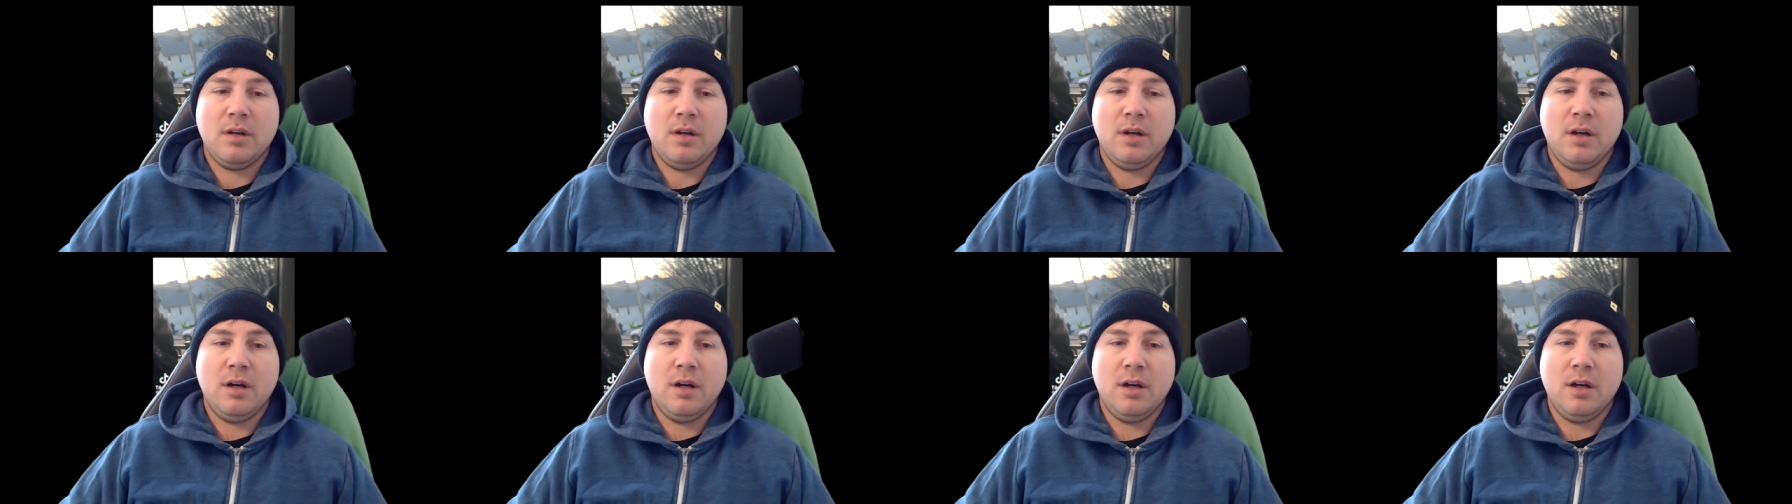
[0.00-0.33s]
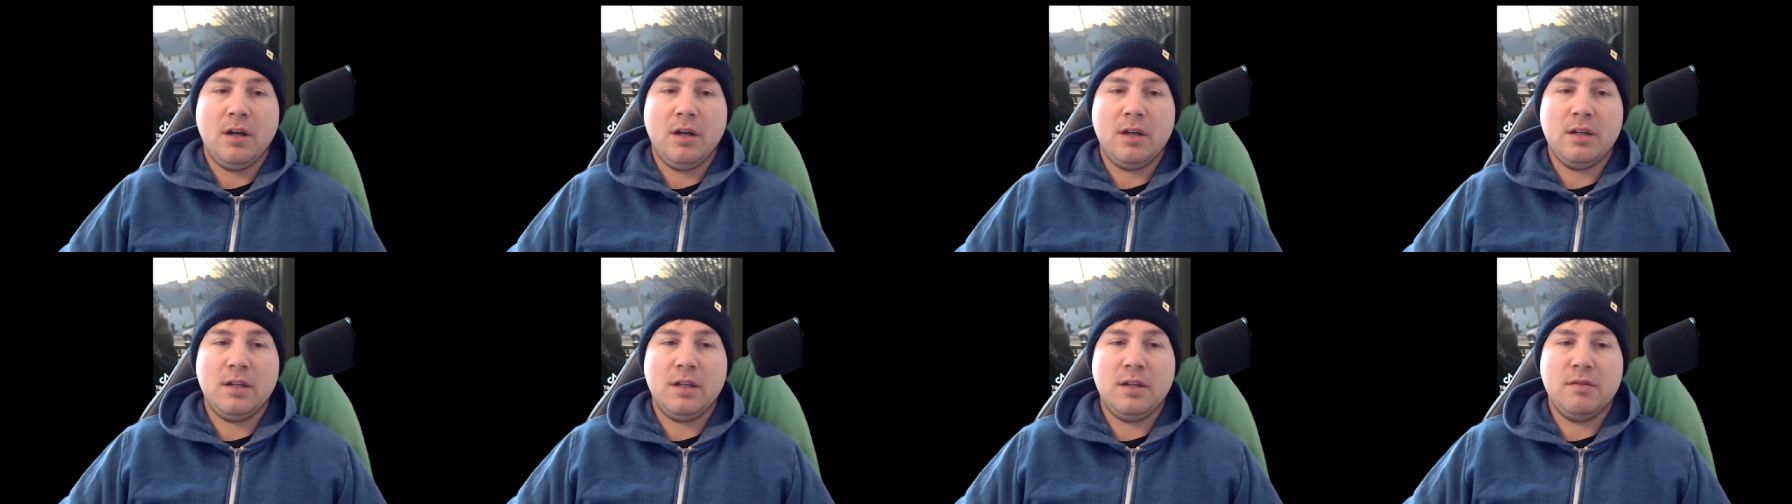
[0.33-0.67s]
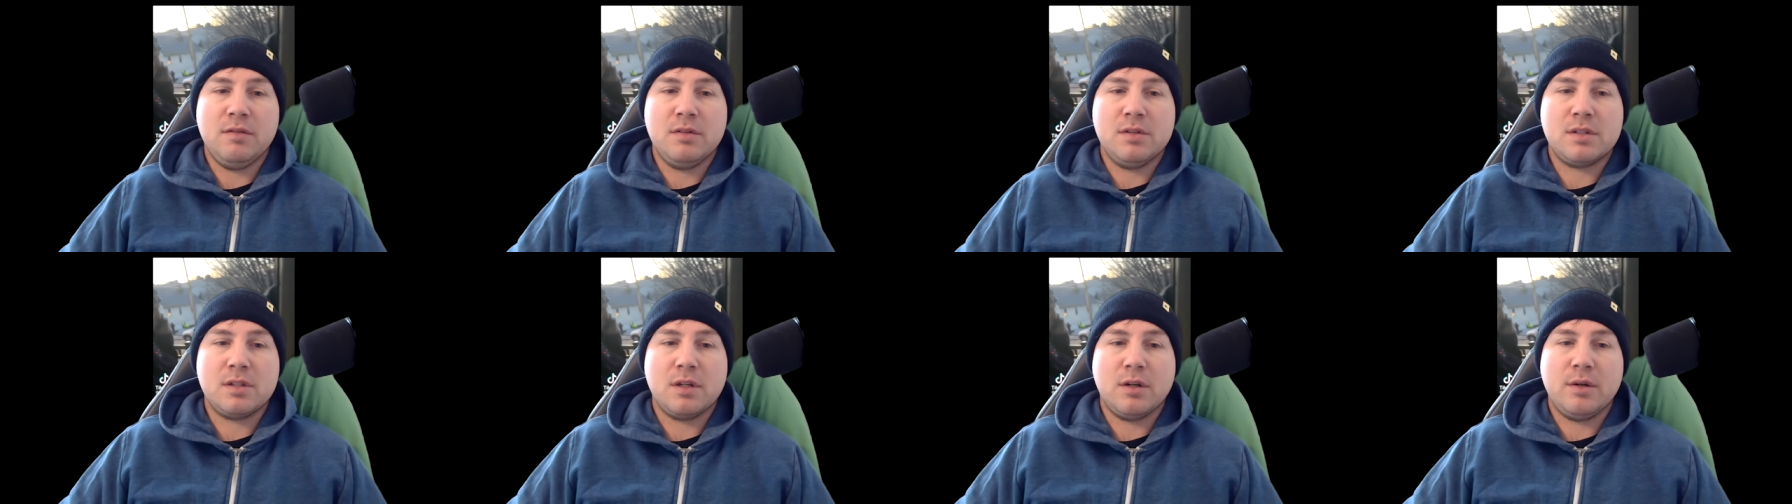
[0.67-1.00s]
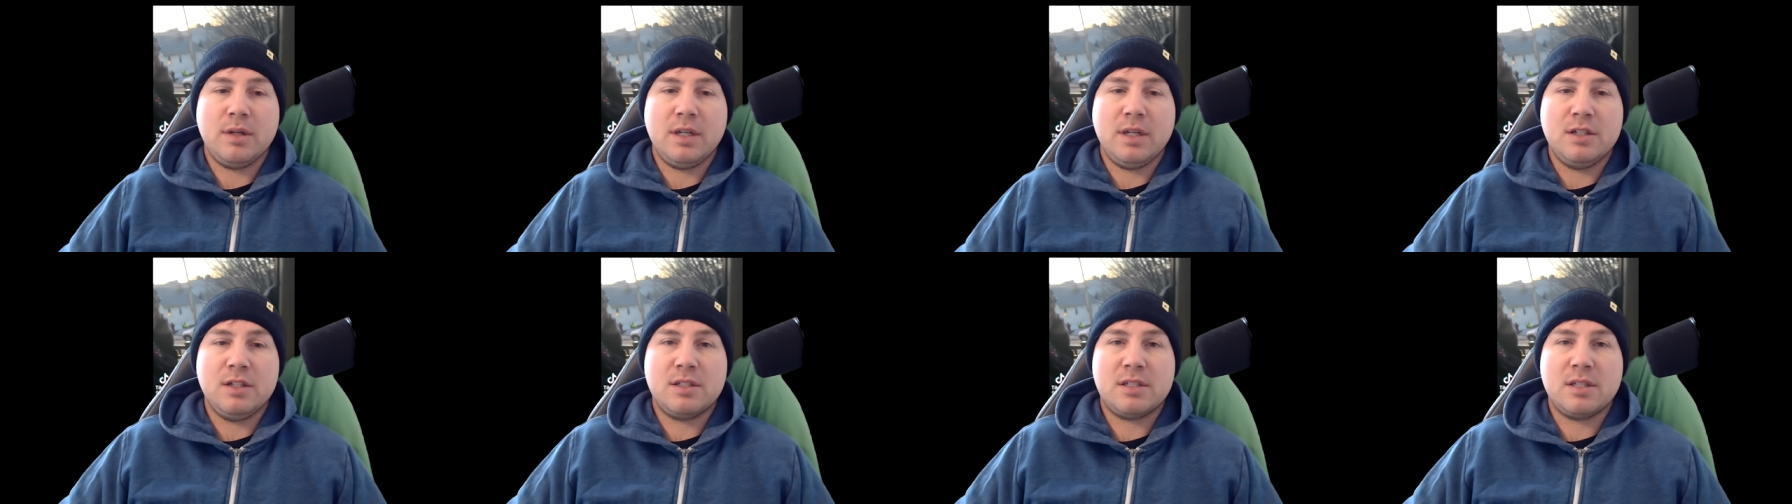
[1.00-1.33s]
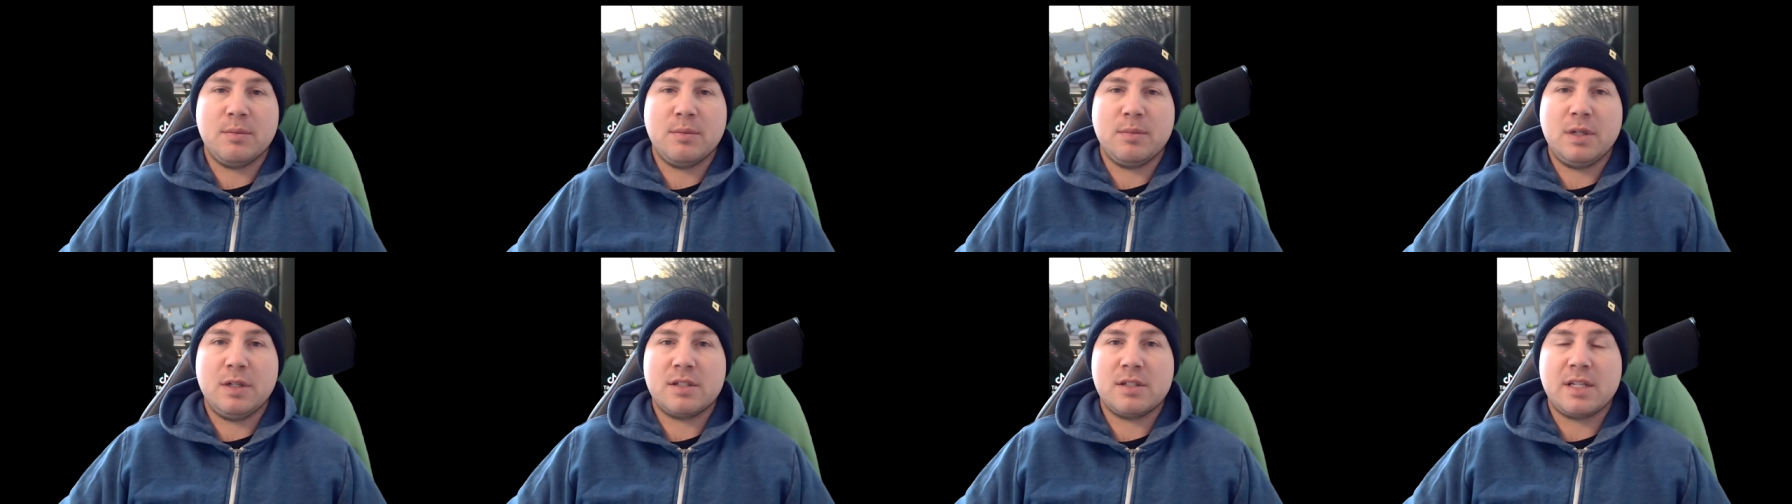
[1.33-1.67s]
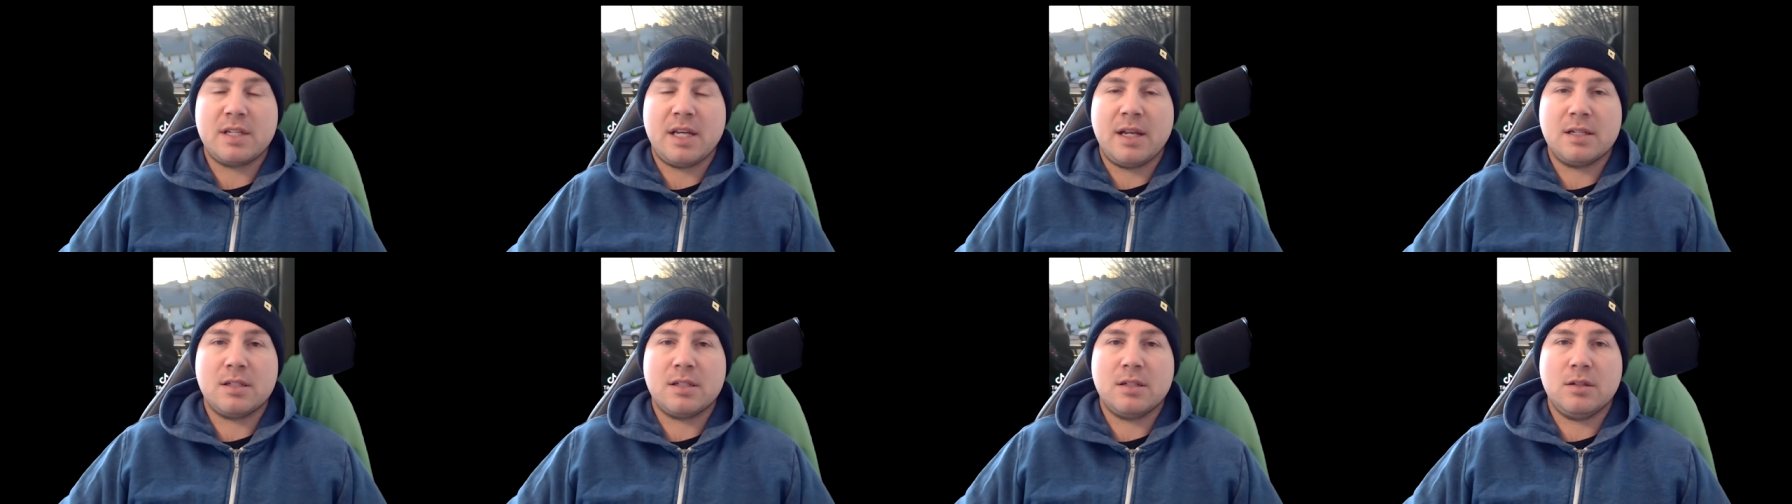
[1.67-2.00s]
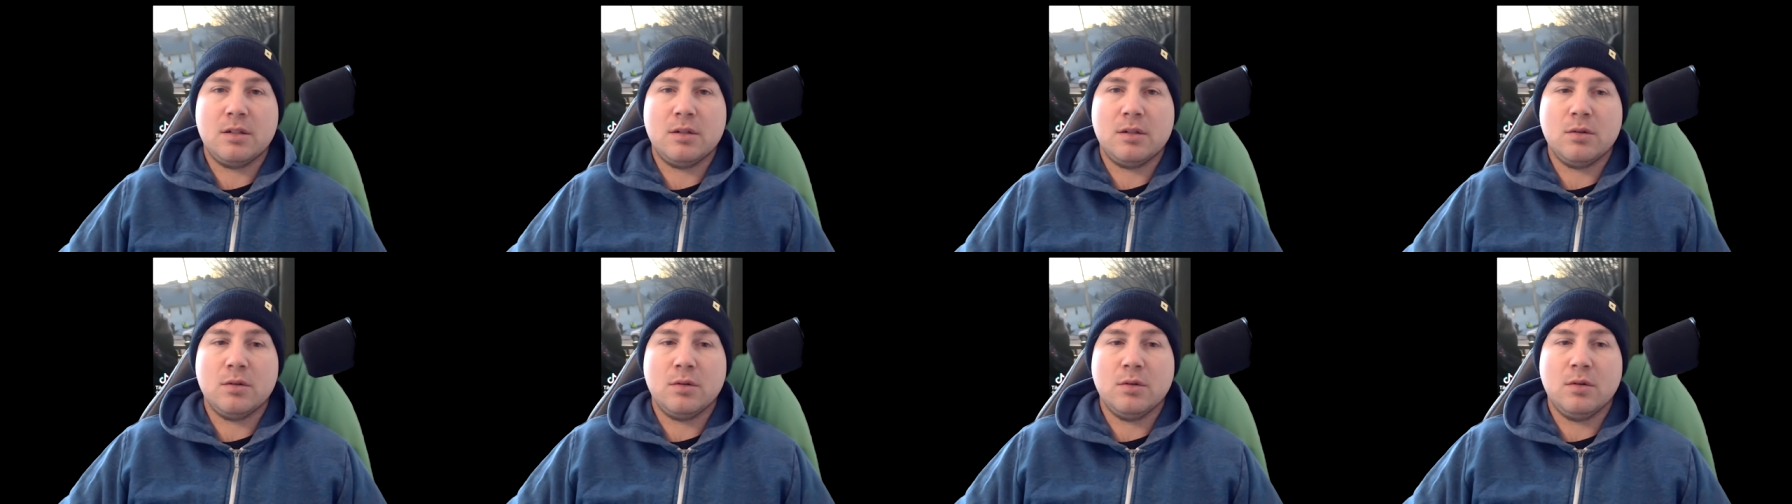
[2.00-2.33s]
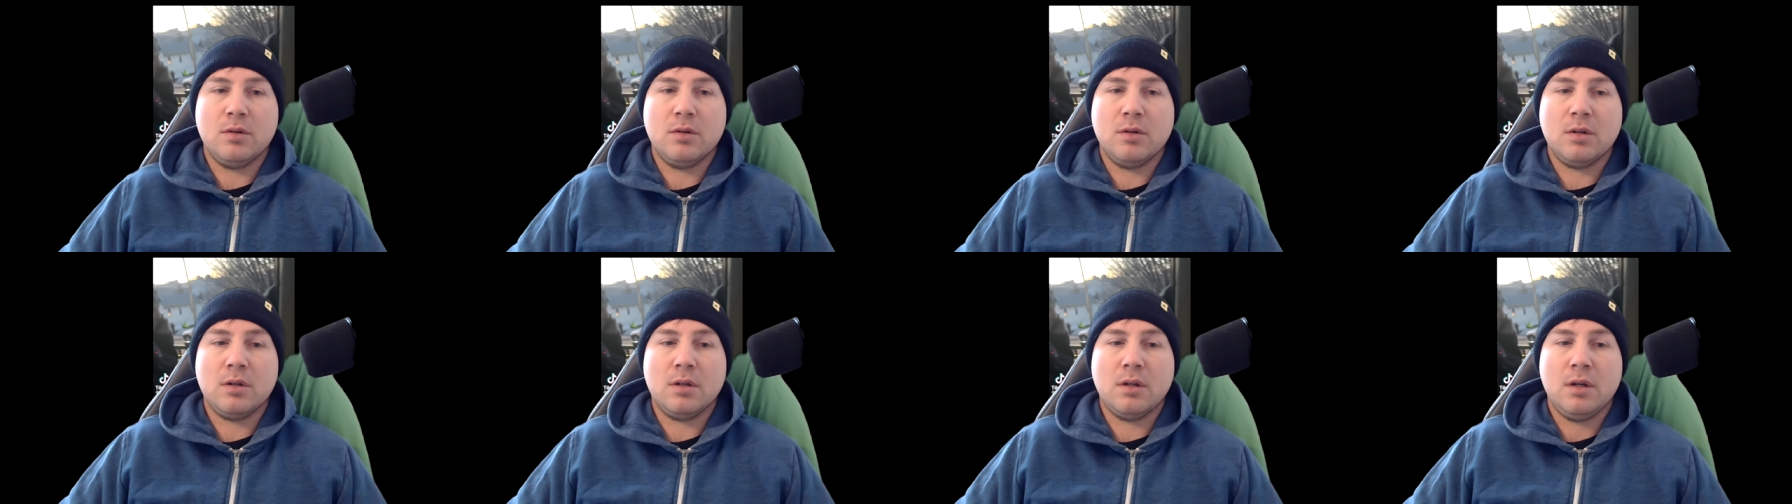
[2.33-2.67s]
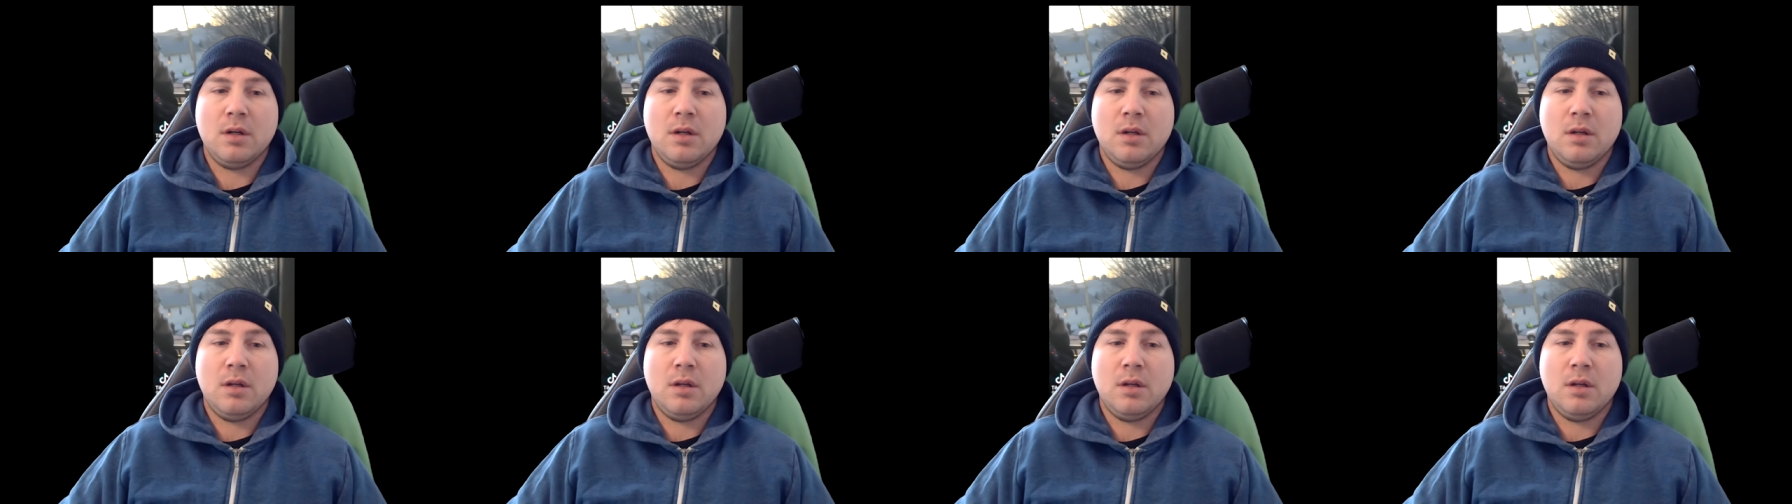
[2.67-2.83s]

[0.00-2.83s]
even though he simply just answered the door.